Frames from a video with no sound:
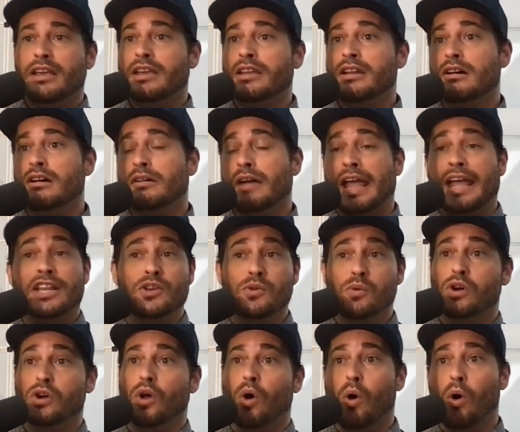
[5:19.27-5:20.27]

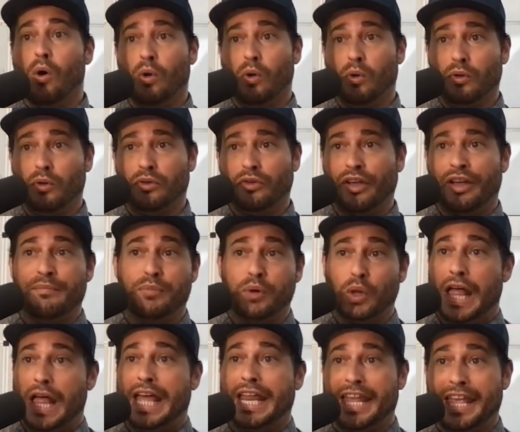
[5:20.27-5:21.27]
annual goals and
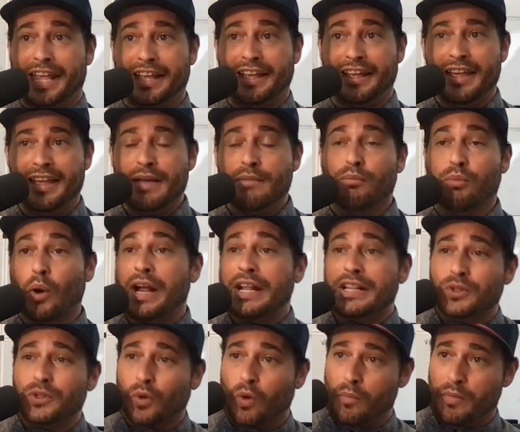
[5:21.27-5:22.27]
planning,
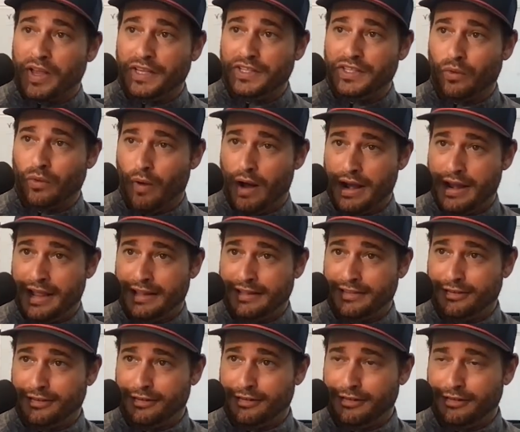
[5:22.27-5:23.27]
brainstorming is the right
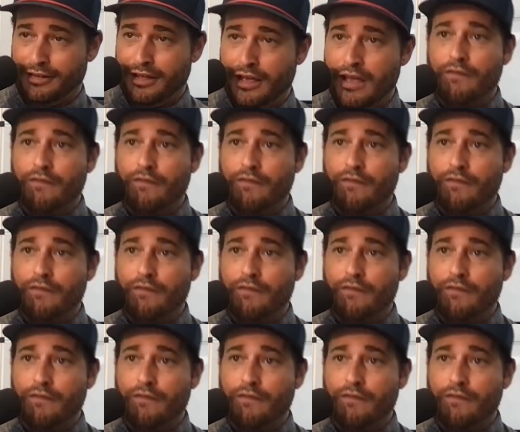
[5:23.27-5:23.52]
answer.